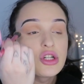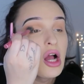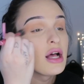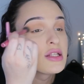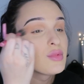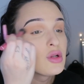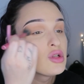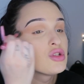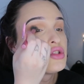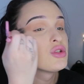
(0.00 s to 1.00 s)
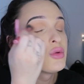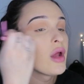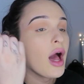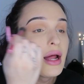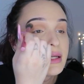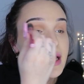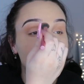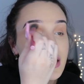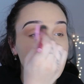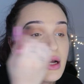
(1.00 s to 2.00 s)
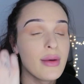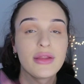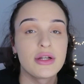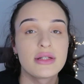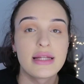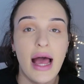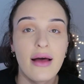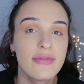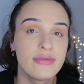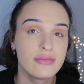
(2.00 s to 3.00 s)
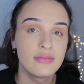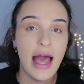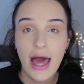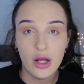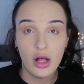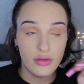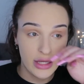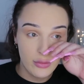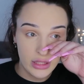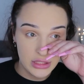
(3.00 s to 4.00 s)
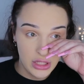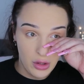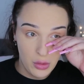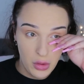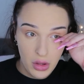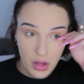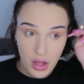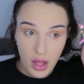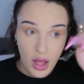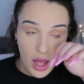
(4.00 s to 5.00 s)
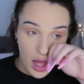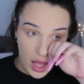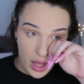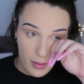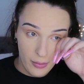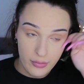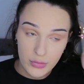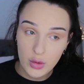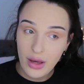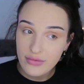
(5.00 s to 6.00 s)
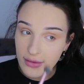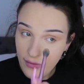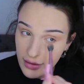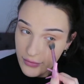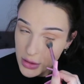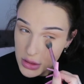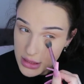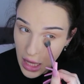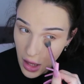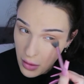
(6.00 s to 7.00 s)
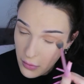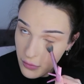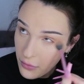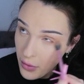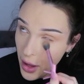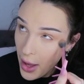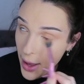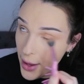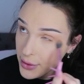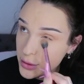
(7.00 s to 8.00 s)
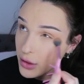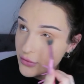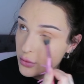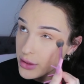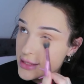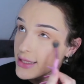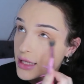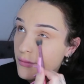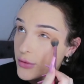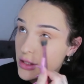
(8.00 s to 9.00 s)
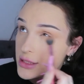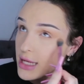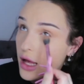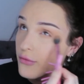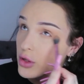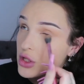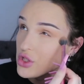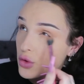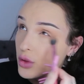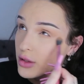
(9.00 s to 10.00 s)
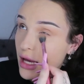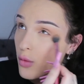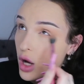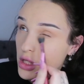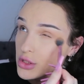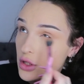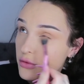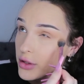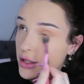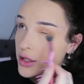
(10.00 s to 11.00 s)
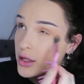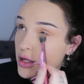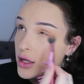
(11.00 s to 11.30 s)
hospitals do not care about their staff at all. They really don't. You have to fend for yourself, and you have to really stand up for yourself, or else you will get walked over.